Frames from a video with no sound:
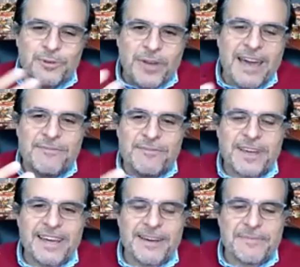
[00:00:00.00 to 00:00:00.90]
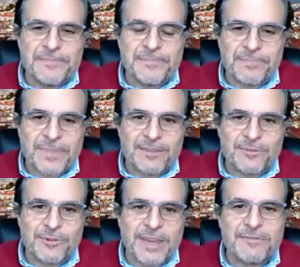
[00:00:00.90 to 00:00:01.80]
have
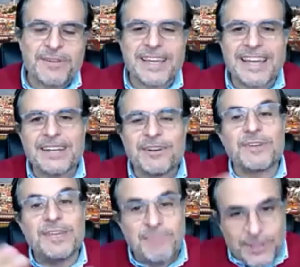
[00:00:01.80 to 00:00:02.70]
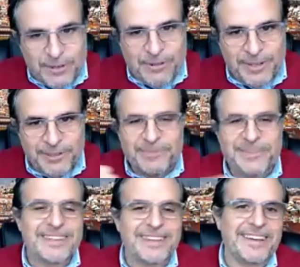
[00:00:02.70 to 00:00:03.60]
a kind of immaterial
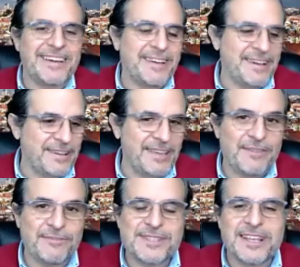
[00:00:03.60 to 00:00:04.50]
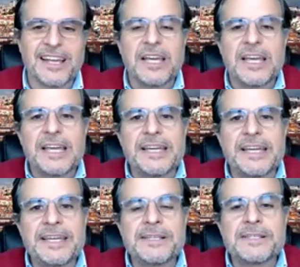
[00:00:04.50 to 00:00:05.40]
gifts,
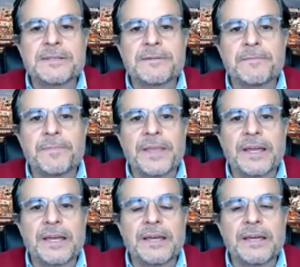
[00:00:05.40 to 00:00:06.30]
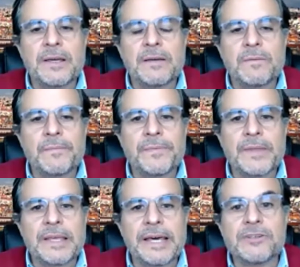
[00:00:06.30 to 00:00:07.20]
is
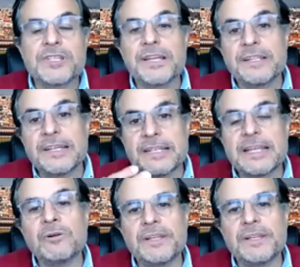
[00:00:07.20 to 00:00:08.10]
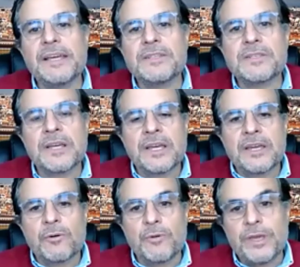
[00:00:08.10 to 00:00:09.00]
understand that nowadays
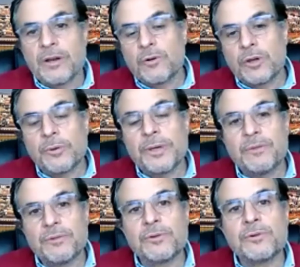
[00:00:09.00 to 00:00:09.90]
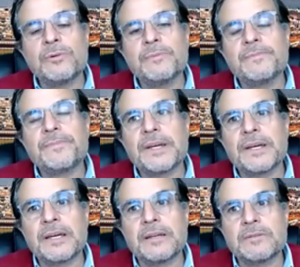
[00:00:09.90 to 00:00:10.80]
we are going through
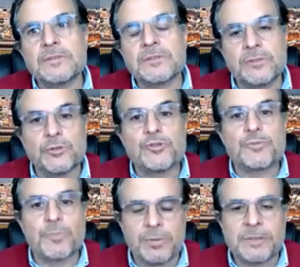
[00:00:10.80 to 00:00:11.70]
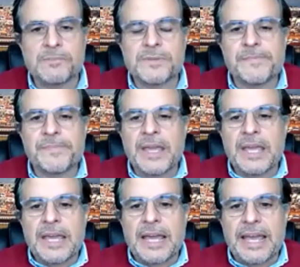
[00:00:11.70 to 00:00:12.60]
huge problems,
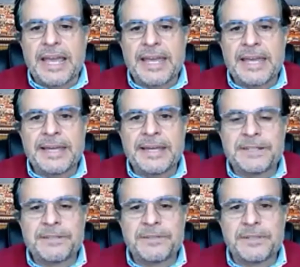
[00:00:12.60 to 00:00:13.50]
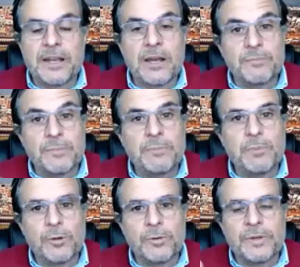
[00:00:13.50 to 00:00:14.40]
and there are
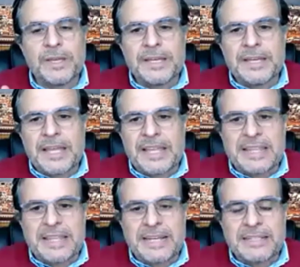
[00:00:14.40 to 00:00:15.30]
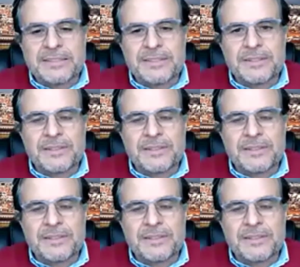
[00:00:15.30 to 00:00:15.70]
people that